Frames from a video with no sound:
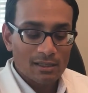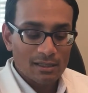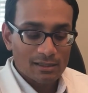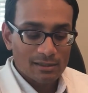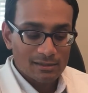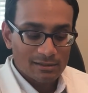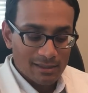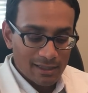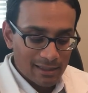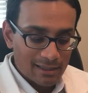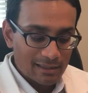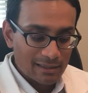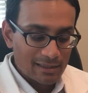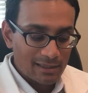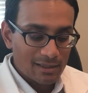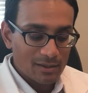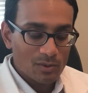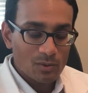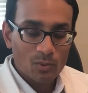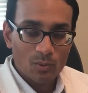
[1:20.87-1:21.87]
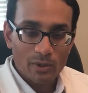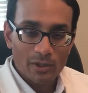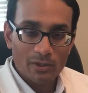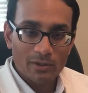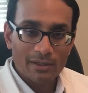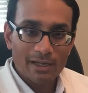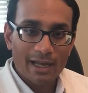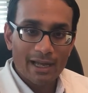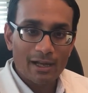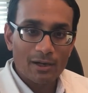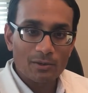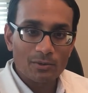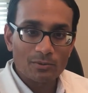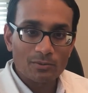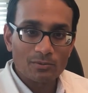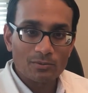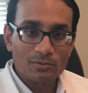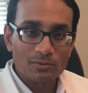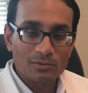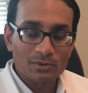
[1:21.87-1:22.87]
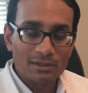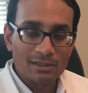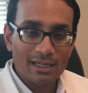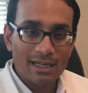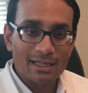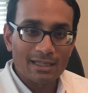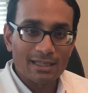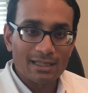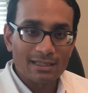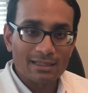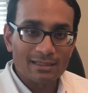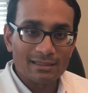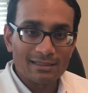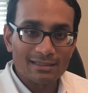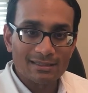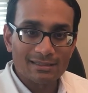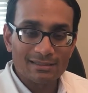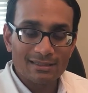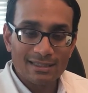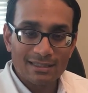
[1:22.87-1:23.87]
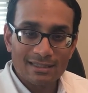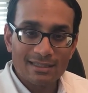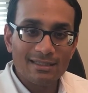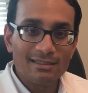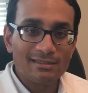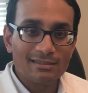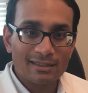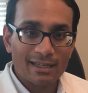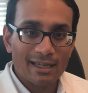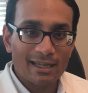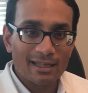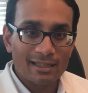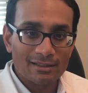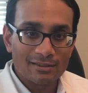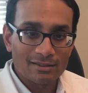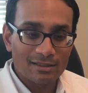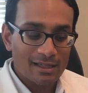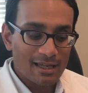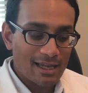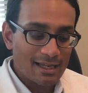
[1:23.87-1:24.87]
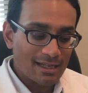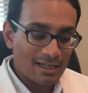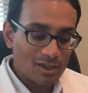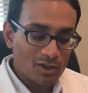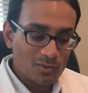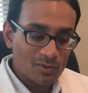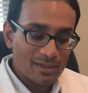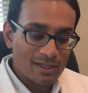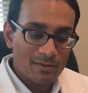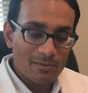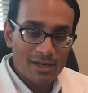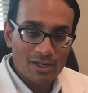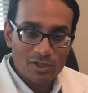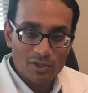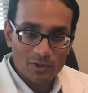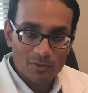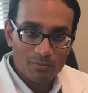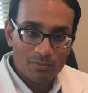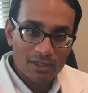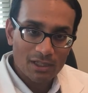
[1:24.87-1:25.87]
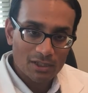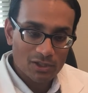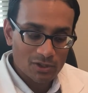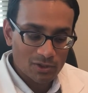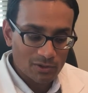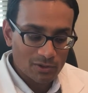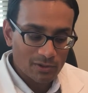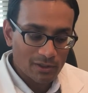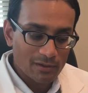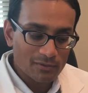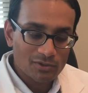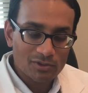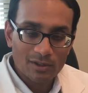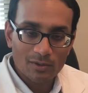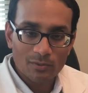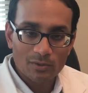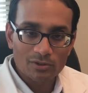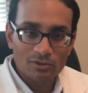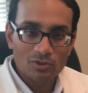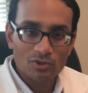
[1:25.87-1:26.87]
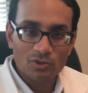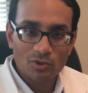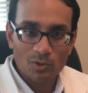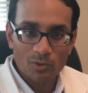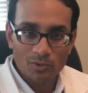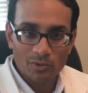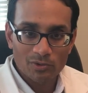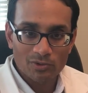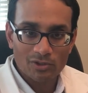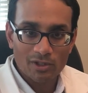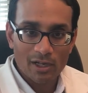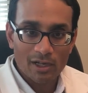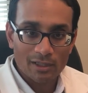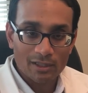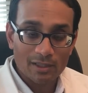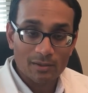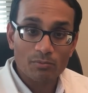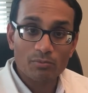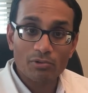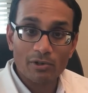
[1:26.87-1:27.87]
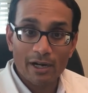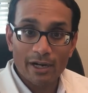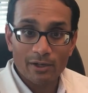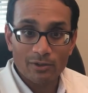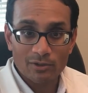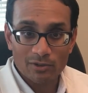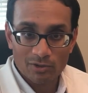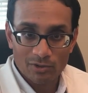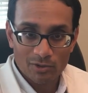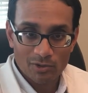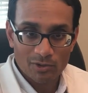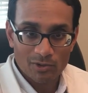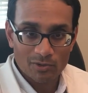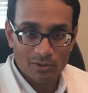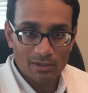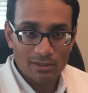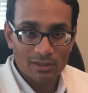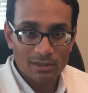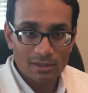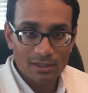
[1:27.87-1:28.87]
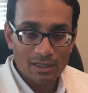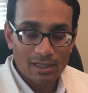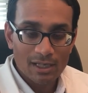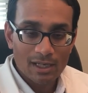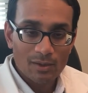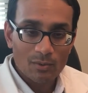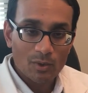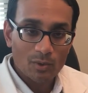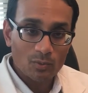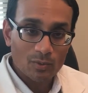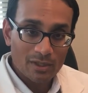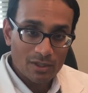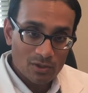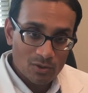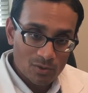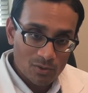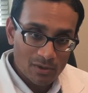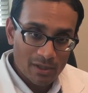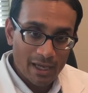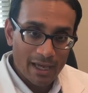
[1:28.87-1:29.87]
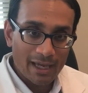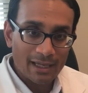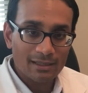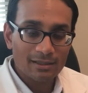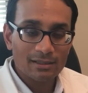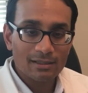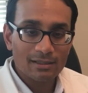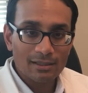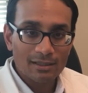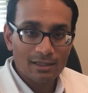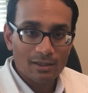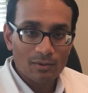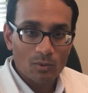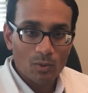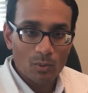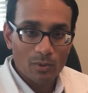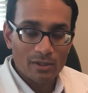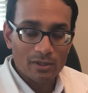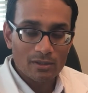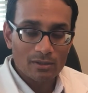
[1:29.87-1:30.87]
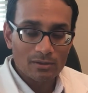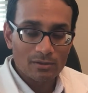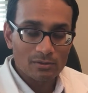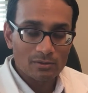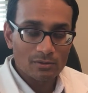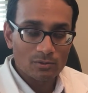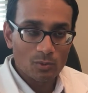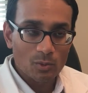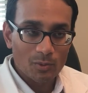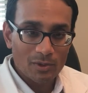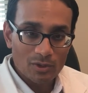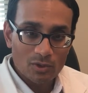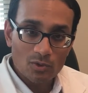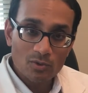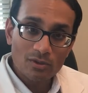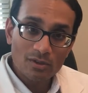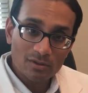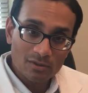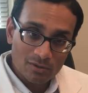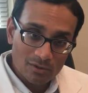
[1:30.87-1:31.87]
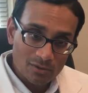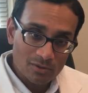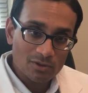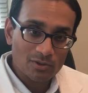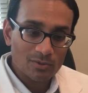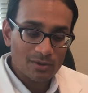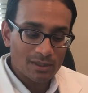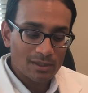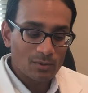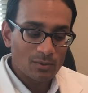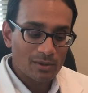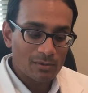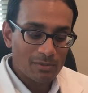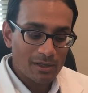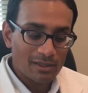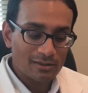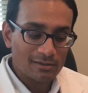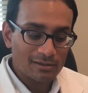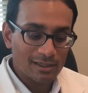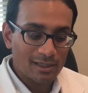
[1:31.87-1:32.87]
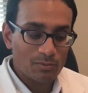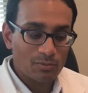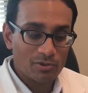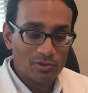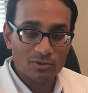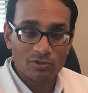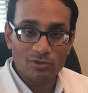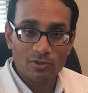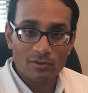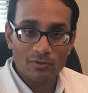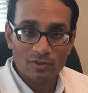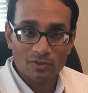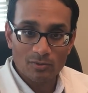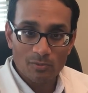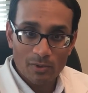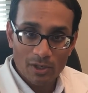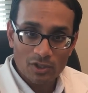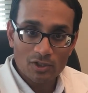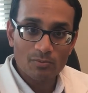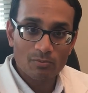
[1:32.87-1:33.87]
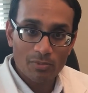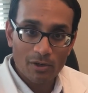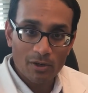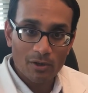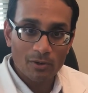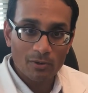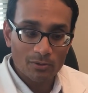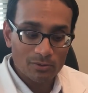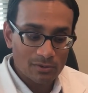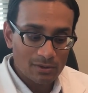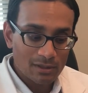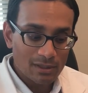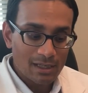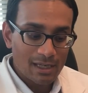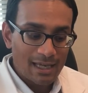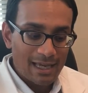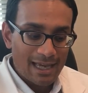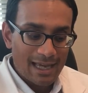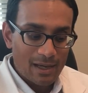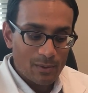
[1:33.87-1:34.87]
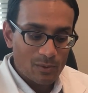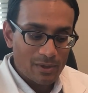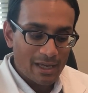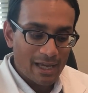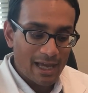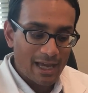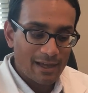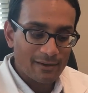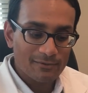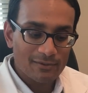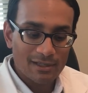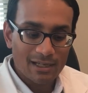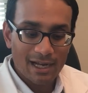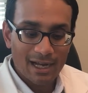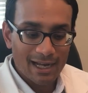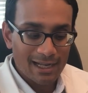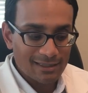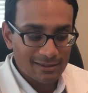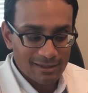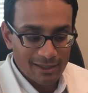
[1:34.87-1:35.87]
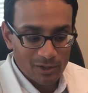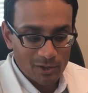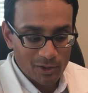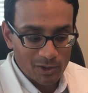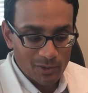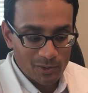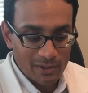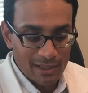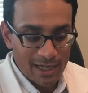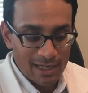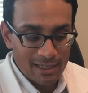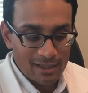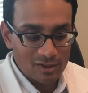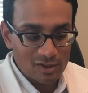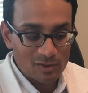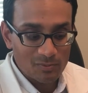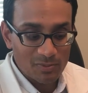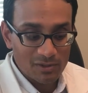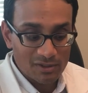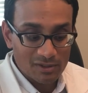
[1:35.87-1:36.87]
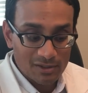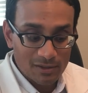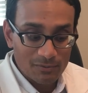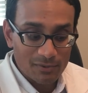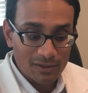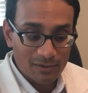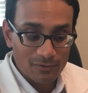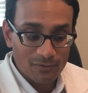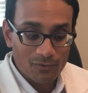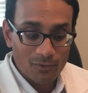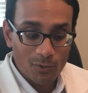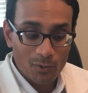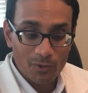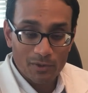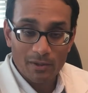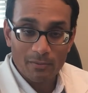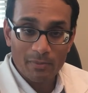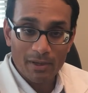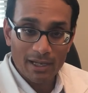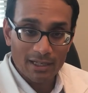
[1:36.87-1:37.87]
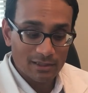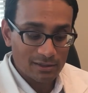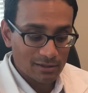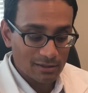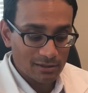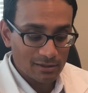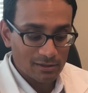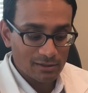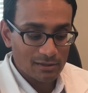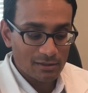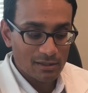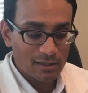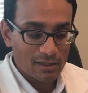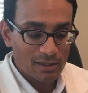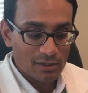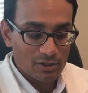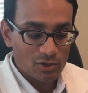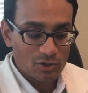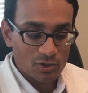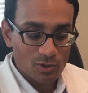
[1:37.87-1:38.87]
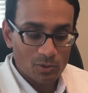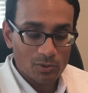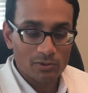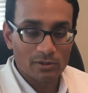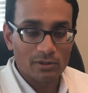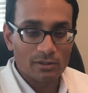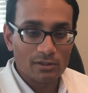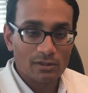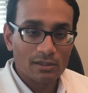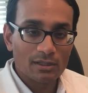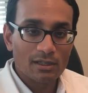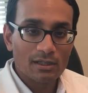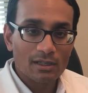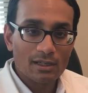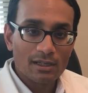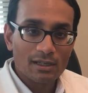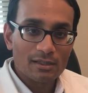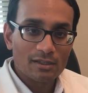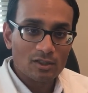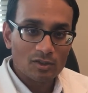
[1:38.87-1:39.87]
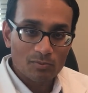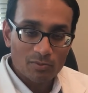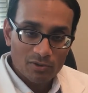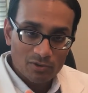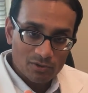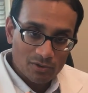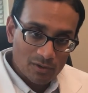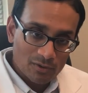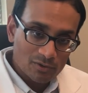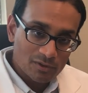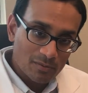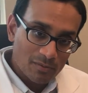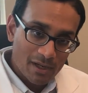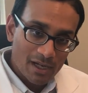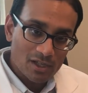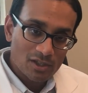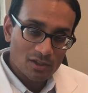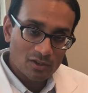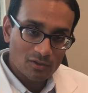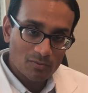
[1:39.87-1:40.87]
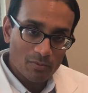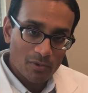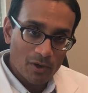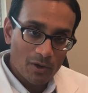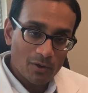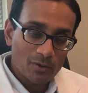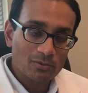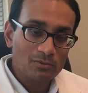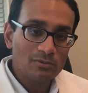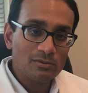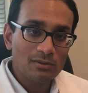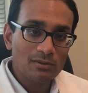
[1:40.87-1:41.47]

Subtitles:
Secondly, we are now getting CT scans and a three-dimensional picture of someone's shoulder socket prior to surgery. When we do that, when we do the surgery, we basically preserve as much bone, and we have guides that are created specific for the patient's shoulder. This preserves the patient's bone,